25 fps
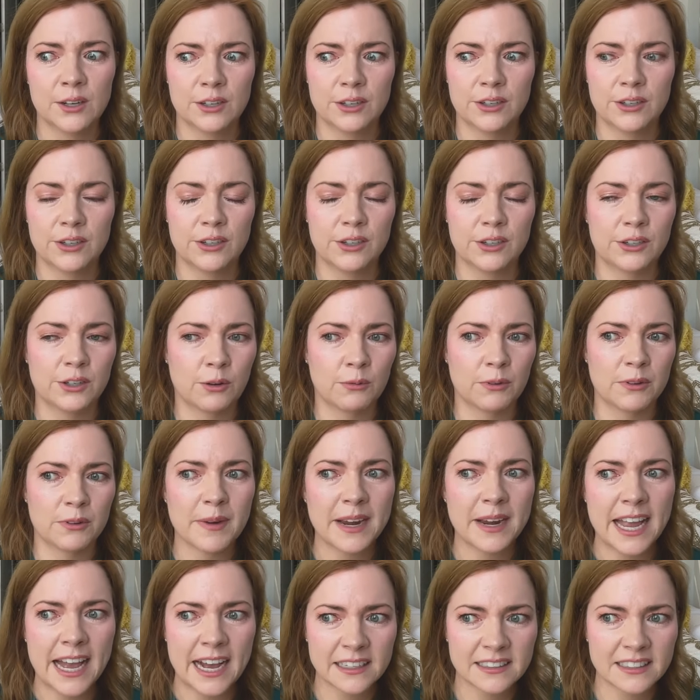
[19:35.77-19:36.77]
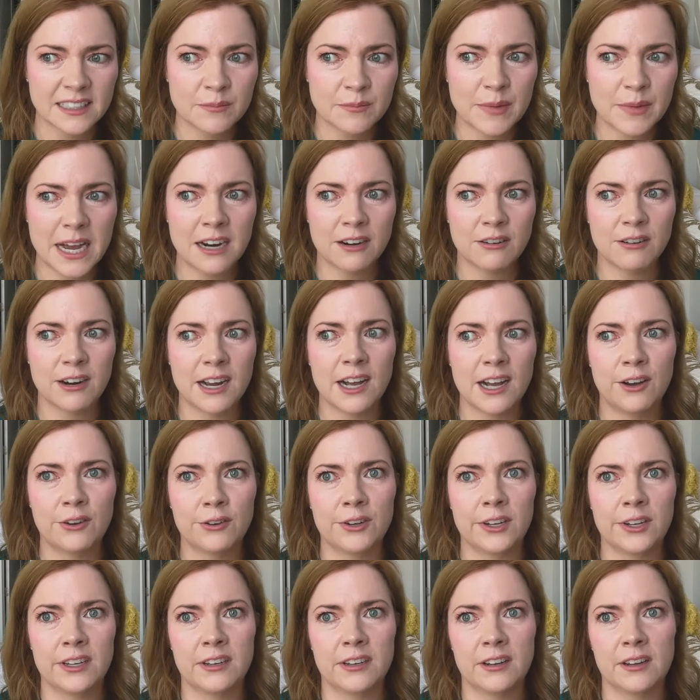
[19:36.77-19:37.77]
you know with my acting
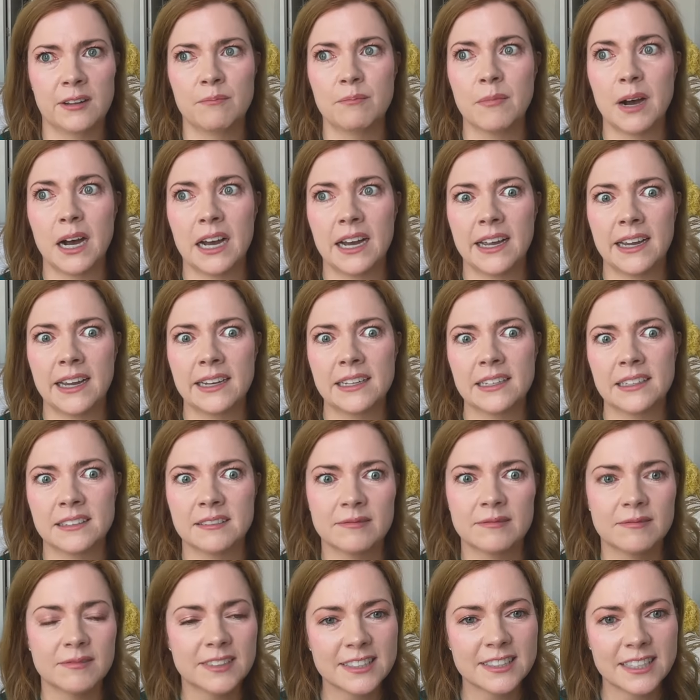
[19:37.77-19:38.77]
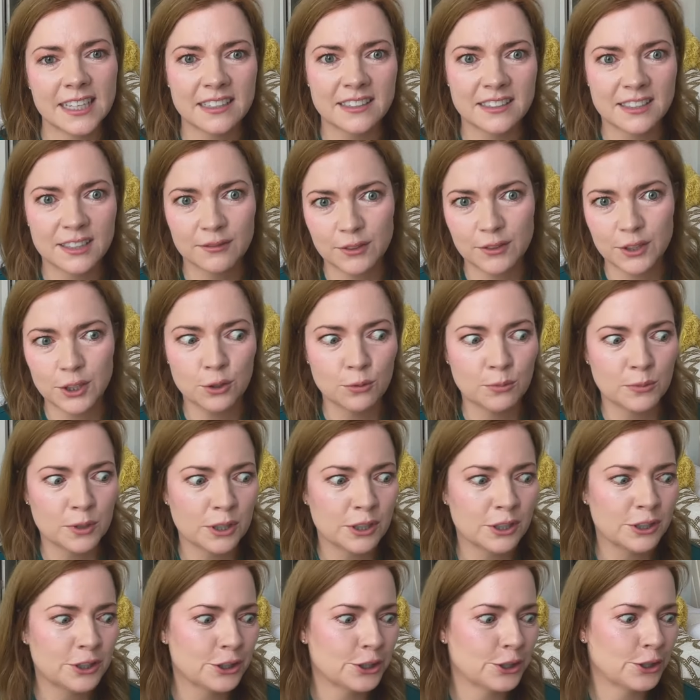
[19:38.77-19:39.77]
background and and my sense of
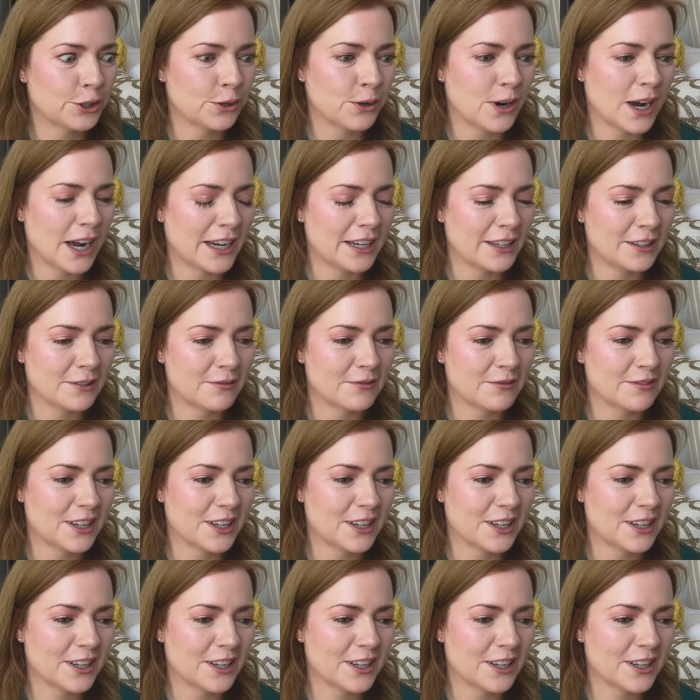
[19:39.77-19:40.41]
humor you know i